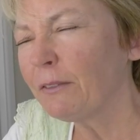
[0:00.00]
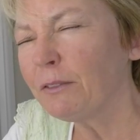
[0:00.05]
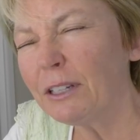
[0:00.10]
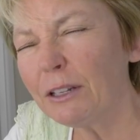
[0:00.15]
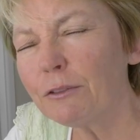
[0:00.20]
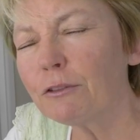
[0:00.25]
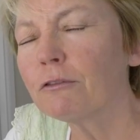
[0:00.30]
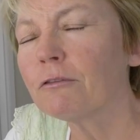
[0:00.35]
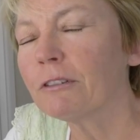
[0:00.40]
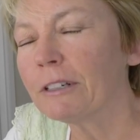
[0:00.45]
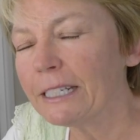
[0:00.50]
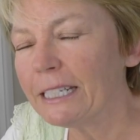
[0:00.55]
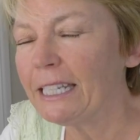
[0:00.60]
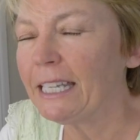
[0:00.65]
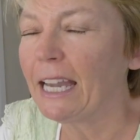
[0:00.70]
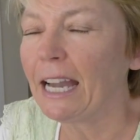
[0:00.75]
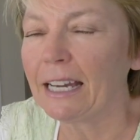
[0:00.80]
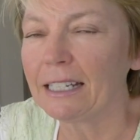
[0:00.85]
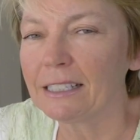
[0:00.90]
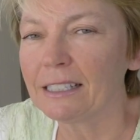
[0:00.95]
never really
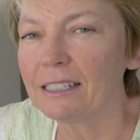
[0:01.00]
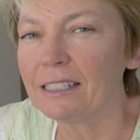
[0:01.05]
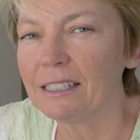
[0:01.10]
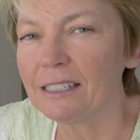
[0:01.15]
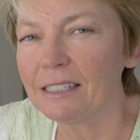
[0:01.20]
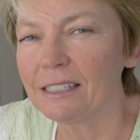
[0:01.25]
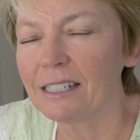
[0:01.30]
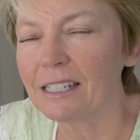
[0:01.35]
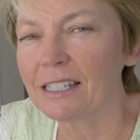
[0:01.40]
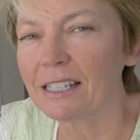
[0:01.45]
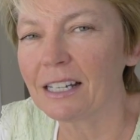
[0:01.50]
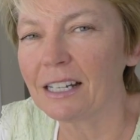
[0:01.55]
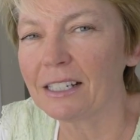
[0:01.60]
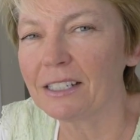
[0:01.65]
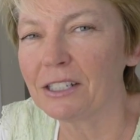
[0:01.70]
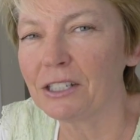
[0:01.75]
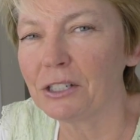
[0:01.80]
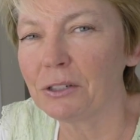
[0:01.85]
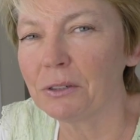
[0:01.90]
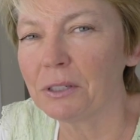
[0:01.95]
had a desire
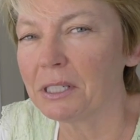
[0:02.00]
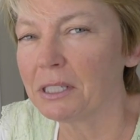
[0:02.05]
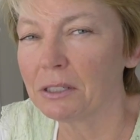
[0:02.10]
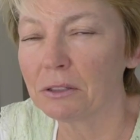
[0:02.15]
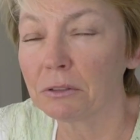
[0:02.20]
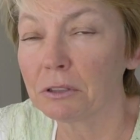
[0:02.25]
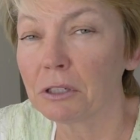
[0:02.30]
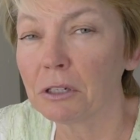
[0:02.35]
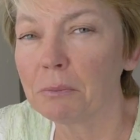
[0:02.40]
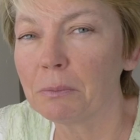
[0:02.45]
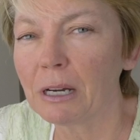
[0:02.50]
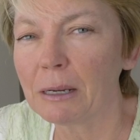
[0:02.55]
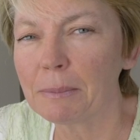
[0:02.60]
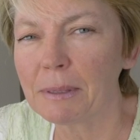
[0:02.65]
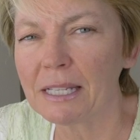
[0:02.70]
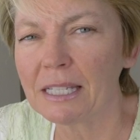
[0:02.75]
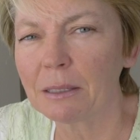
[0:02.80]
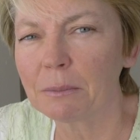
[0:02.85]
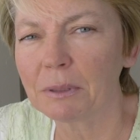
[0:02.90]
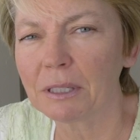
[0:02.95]
to do it, although it might
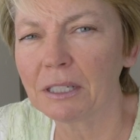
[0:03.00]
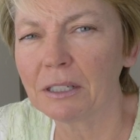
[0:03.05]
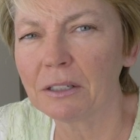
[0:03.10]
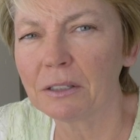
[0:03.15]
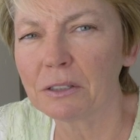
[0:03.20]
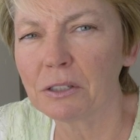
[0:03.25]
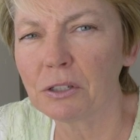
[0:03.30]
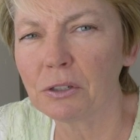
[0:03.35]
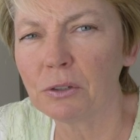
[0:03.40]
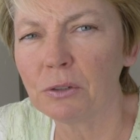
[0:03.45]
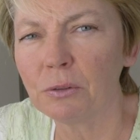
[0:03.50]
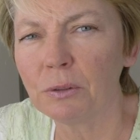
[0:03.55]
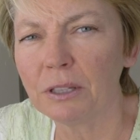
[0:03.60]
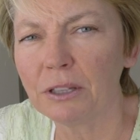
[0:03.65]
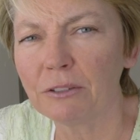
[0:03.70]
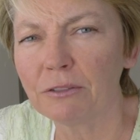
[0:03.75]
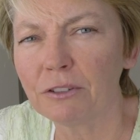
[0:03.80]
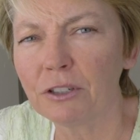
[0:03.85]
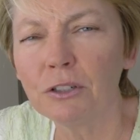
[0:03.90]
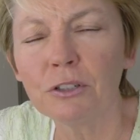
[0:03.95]
be something I'll do in
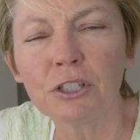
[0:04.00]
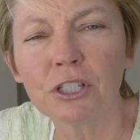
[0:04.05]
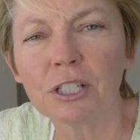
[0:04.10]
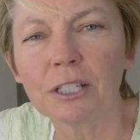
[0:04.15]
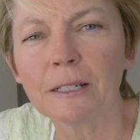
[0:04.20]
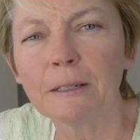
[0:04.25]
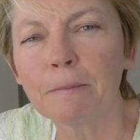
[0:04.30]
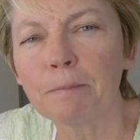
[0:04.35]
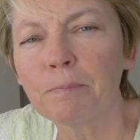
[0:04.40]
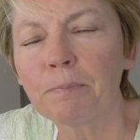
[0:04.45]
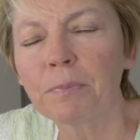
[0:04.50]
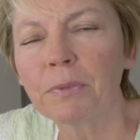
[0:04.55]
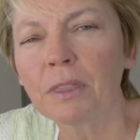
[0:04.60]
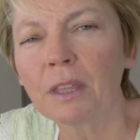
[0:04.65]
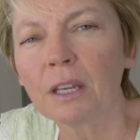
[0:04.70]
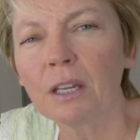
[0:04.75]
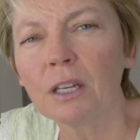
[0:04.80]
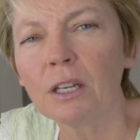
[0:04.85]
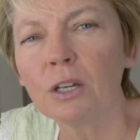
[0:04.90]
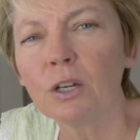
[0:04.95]
the future.
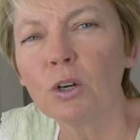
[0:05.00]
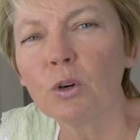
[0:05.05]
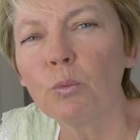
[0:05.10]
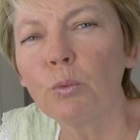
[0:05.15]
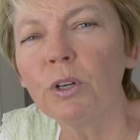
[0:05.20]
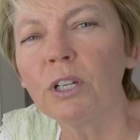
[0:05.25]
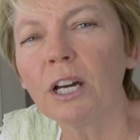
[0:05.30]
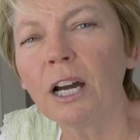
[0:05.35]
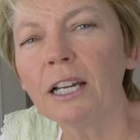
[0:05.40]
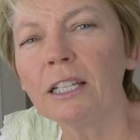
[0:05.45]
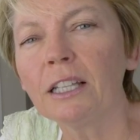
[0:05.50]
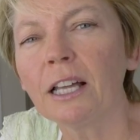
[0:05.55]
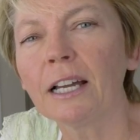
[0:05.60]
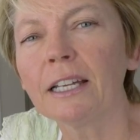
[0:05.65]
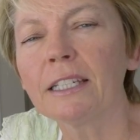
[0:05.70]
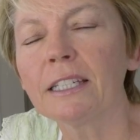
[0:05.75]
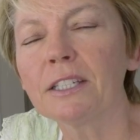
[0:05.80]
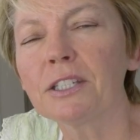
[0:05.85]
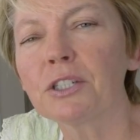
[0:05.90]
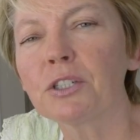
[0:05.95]
What I
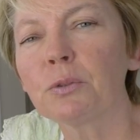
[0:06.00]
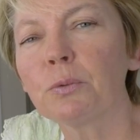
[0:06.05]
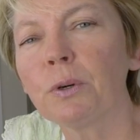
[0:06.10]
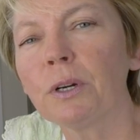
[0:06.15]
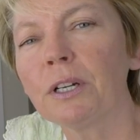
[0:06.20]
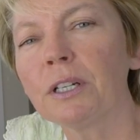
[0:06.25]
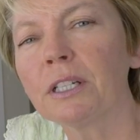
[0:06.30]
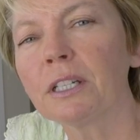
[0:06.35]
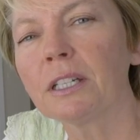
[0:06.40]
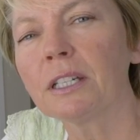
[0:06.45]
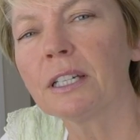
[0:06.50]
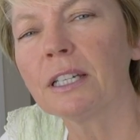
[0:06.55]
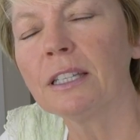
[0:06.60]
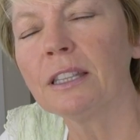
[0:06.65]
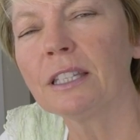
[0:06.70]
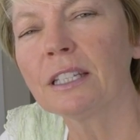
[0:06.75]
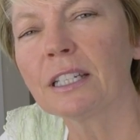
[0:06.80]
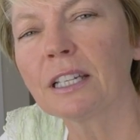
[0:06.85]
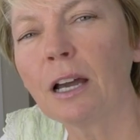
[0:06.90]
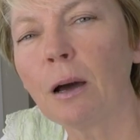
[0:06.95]
like is to work
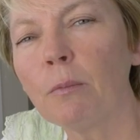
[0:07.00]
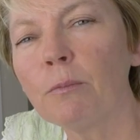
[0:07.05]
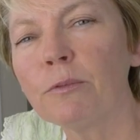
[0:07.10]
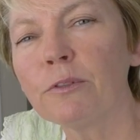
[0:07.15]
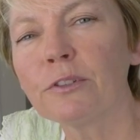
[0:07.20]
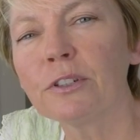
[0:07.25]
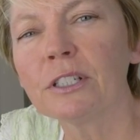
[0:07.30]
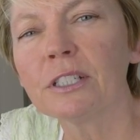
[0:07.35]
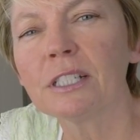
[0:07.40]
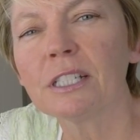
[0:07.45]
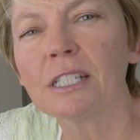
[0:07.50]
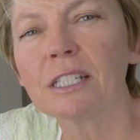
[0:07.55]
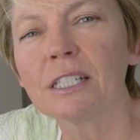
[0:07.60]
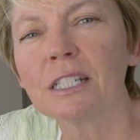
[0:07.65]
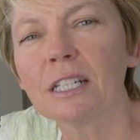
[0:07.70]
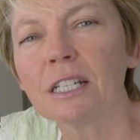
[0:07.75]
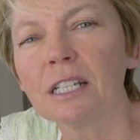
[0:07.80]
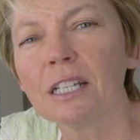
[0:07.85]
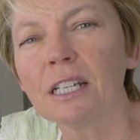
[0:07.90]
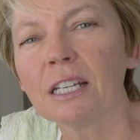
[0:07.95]
in the comfort
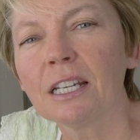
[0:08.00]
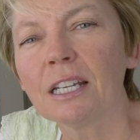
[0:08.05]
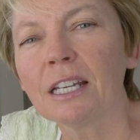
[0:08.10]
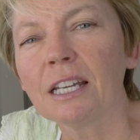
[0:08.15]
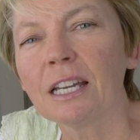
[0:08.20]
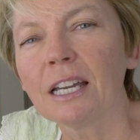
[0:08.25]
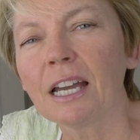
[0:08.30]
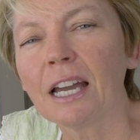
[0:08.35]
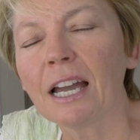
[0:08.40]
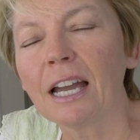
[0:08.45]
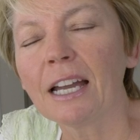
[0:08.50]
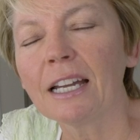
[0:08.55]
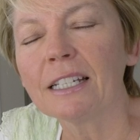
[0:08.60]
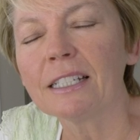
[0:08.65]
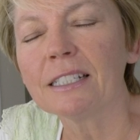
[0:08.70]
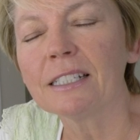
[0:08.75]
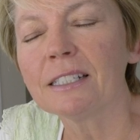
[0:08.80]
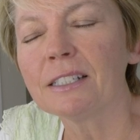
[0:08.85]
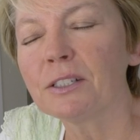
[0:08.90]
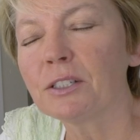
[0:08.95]

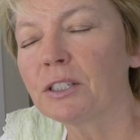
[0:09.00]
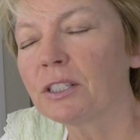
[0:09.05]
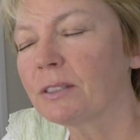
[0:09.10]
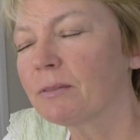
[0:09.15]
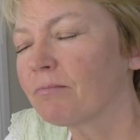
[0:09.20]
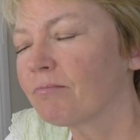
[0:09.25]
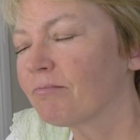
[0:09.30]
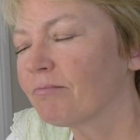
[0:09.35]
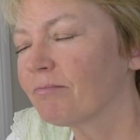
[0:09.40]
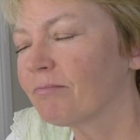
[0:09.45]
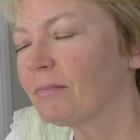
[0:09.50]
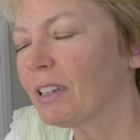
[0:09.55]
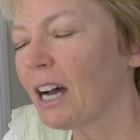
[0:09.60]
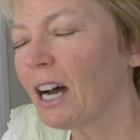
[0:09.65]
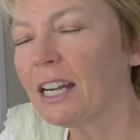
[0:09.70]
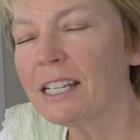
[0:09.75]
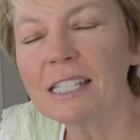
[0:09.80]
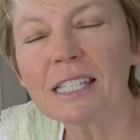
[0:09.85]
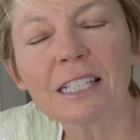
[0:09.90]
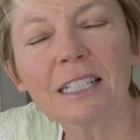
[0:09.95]
and
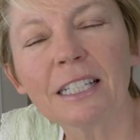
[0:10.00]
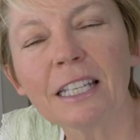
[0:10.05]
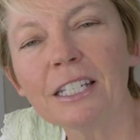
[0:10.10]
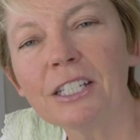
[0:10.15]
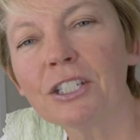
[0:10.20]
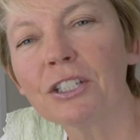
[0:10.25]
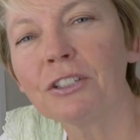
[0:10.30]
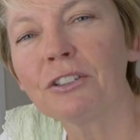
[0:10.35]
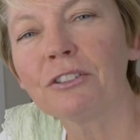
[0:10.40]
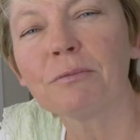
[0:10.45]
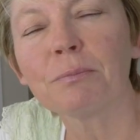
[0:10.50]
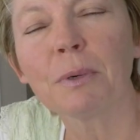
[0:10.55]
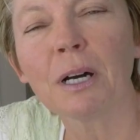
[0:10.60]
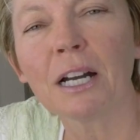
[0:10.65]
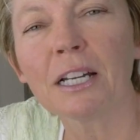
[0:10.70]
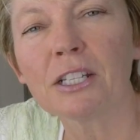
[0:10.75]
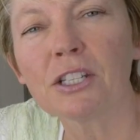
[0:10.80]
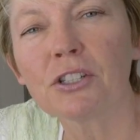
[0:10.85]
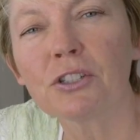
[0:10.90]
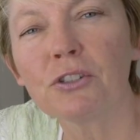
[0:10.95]
isolation of
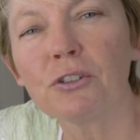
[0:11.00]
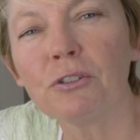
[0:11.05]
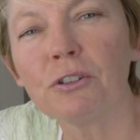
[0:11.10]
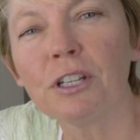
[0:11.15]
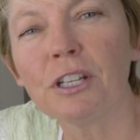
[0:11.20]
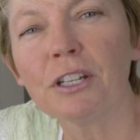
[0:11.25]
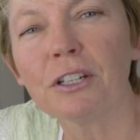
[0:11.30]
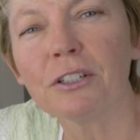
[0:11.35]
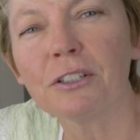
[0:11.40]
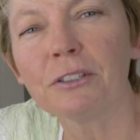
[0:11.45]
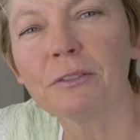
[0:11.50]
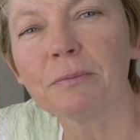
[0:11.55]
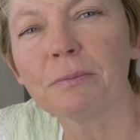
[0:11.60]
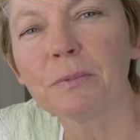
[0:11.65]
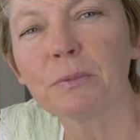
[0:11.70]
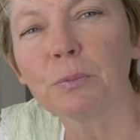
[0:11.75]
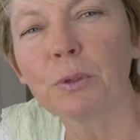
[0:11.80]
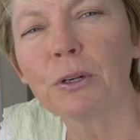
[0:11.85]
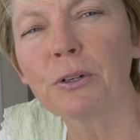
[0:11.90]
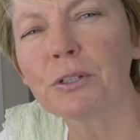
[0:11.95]
my studio,
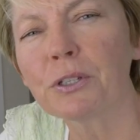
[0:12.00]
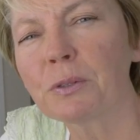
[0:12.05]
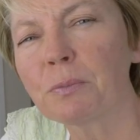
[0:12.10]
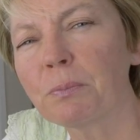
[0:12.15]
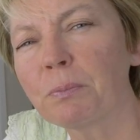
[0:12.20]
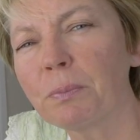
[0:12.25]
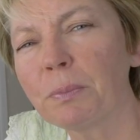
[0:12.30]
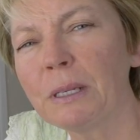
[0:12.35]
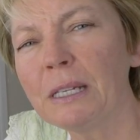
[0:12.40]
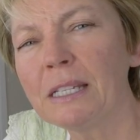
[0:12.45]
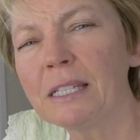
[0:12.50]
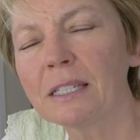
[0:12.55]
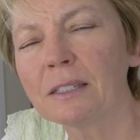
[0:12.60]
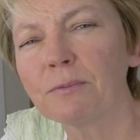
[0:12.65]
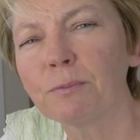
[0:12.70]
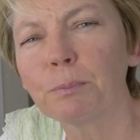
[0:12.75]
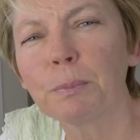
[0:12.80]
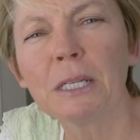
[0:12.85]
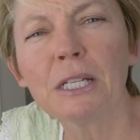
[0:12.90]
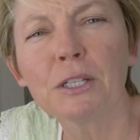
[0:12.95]
where it's
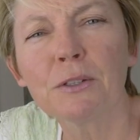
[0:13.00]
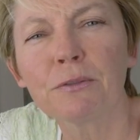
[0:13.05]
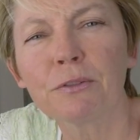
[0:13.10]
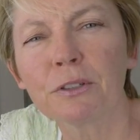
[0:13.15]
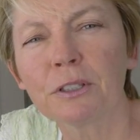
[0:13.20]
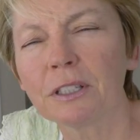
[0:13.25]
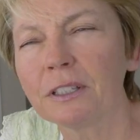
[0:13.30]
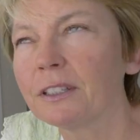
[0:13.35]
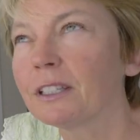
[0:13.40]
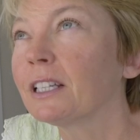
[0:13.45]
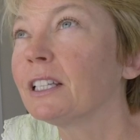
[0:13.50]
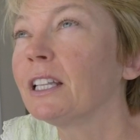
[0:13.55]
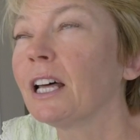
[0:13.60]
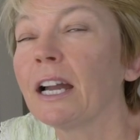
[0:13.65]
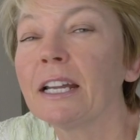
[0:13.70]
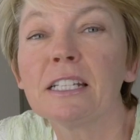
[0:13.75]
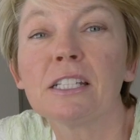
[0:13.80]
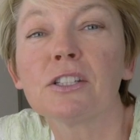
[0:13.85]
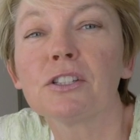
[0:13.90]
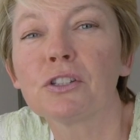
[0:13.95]
peaceful and the
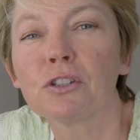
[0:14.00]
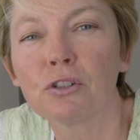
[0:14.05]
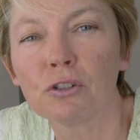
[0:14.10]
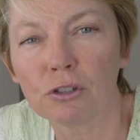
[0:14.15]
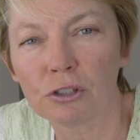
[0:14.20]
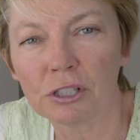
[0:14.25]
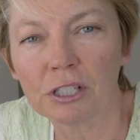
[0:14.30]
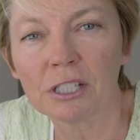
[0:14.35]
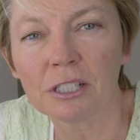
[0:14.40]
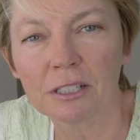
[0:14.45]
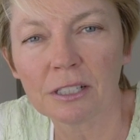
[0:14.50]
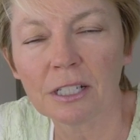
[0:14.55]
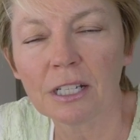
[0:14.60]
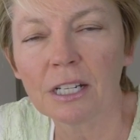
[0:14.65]
light is good.